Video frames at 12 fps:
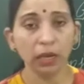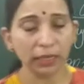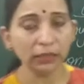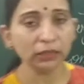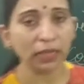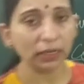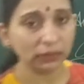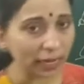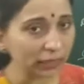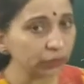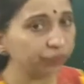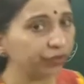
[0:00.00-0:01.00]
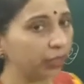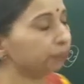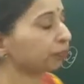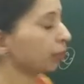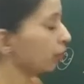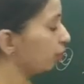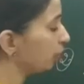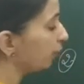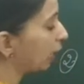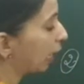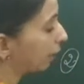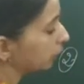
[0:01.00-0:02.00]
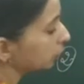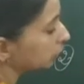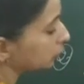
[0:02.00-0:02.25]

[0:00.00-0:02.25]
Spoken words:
In that way, what will happen?